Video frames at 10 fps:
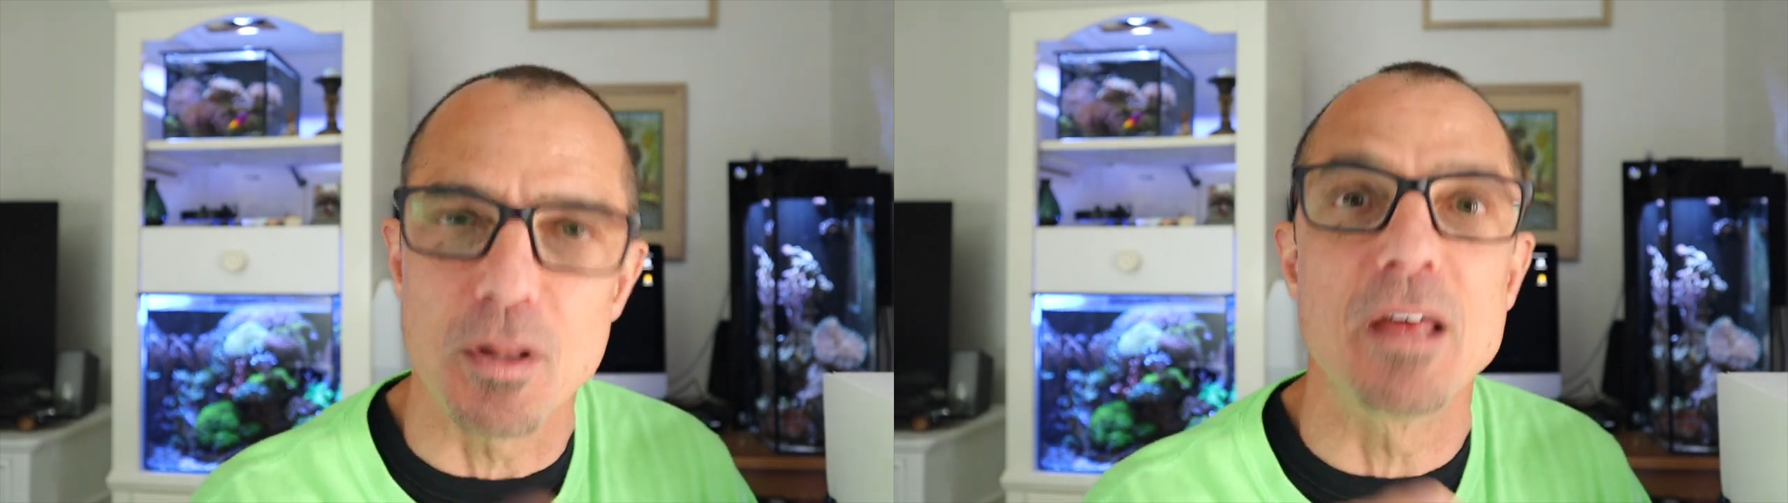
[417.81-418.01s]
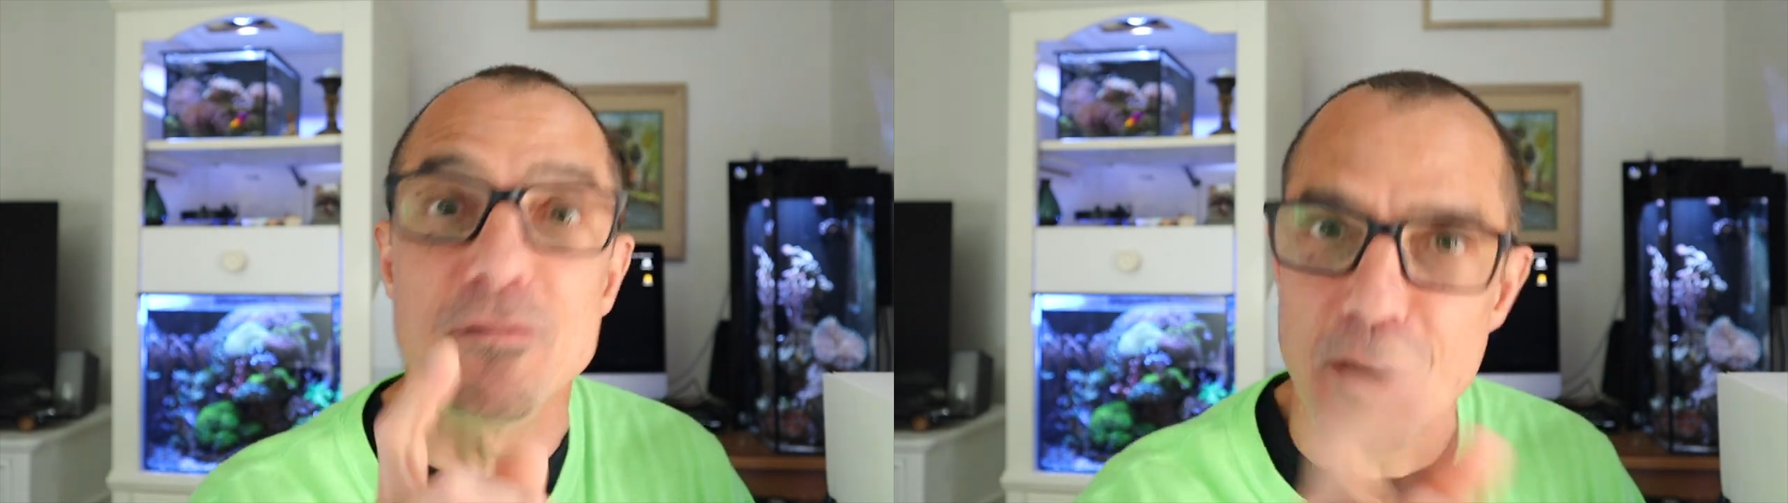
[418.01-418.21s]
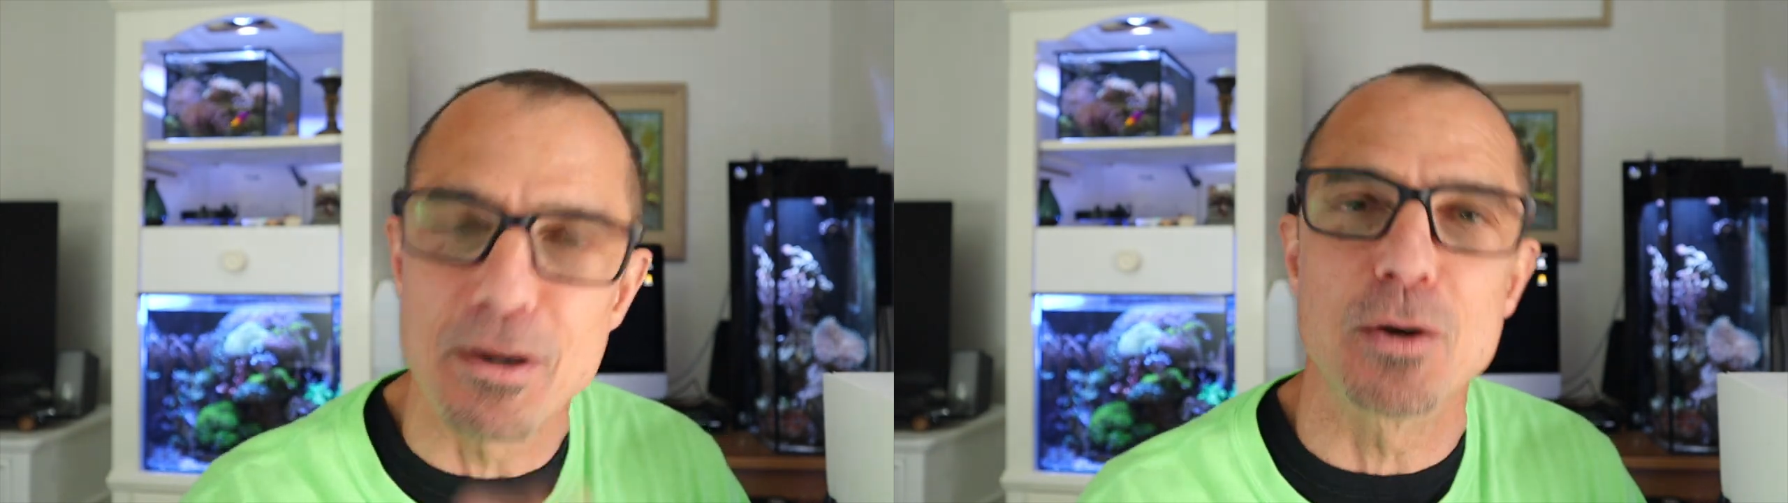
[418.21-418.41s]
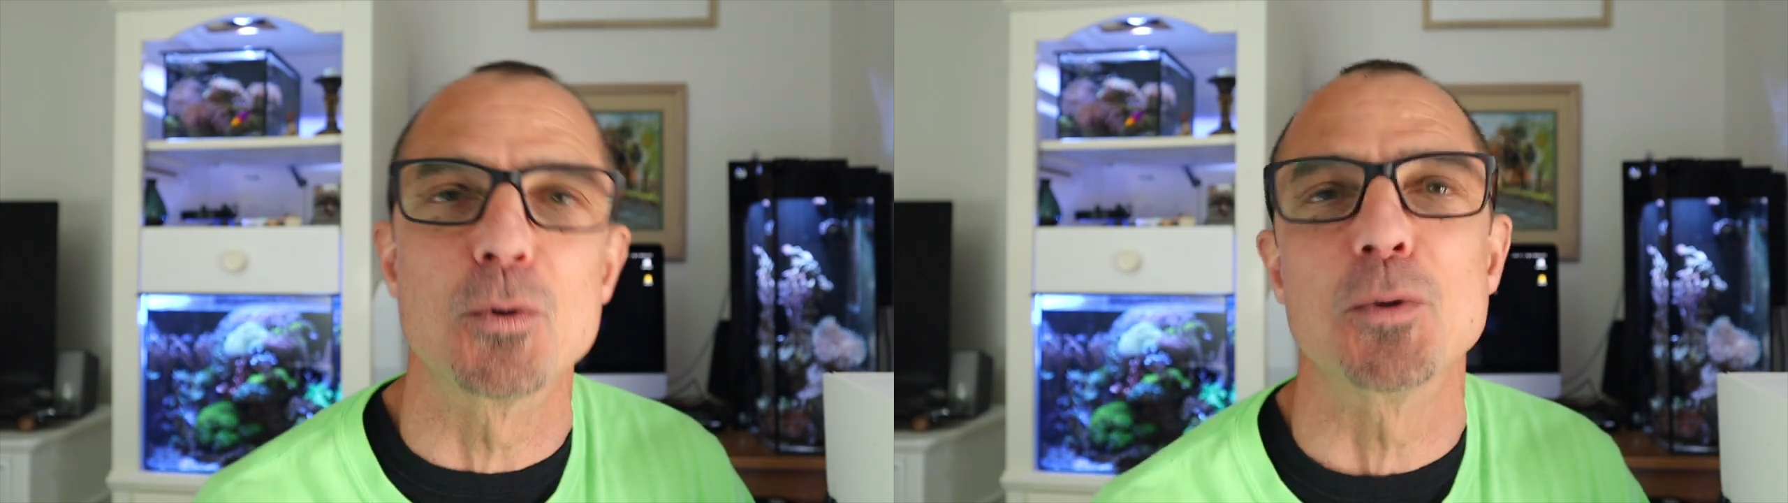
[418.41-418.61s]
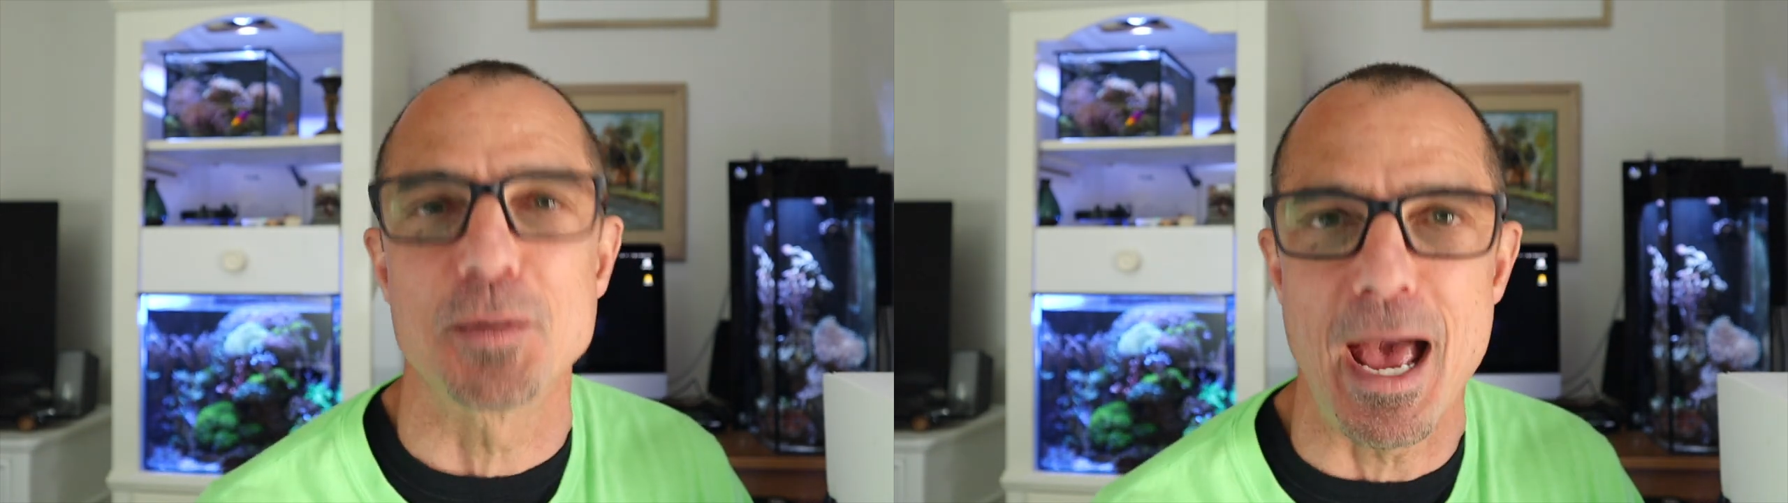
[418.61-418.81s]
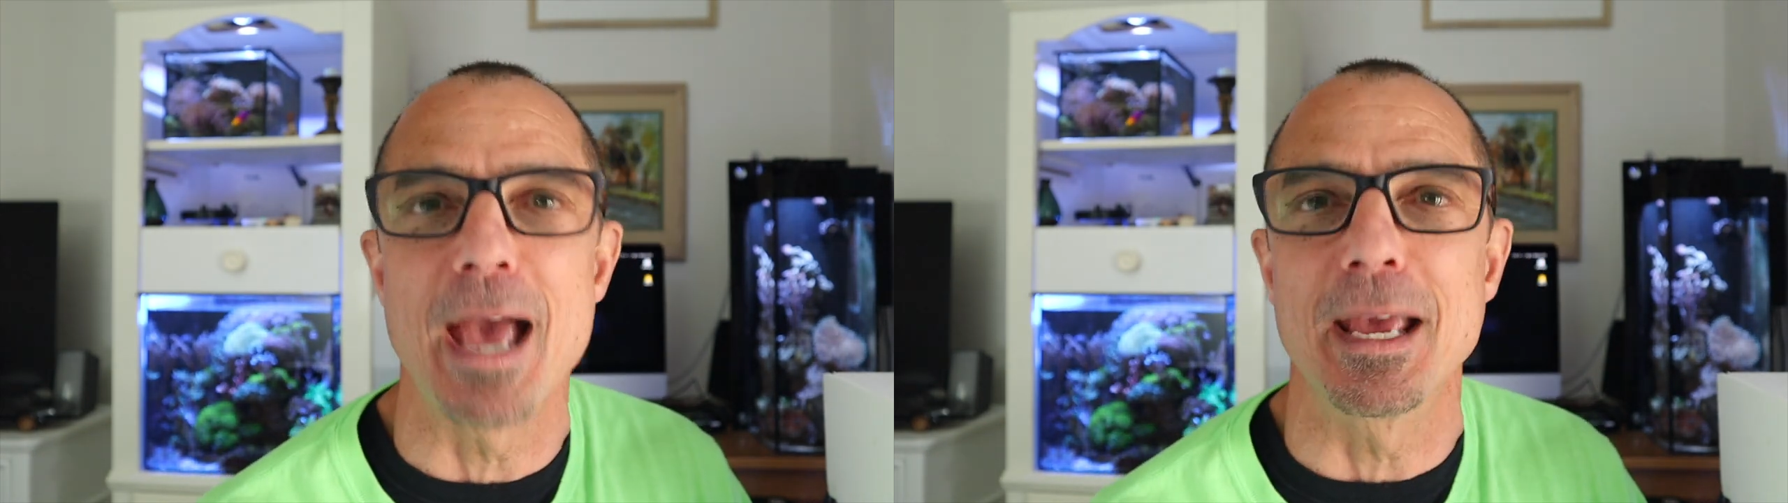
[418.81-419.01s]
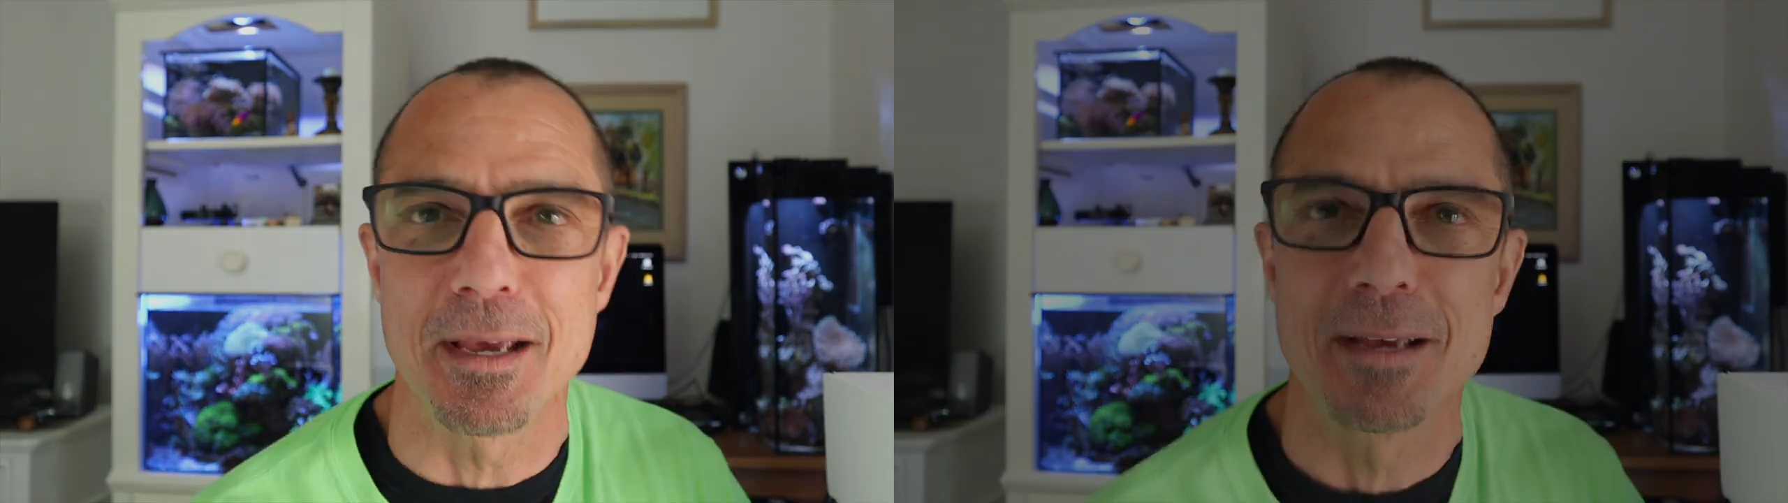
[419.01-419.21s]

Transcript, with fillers: and very cool tank.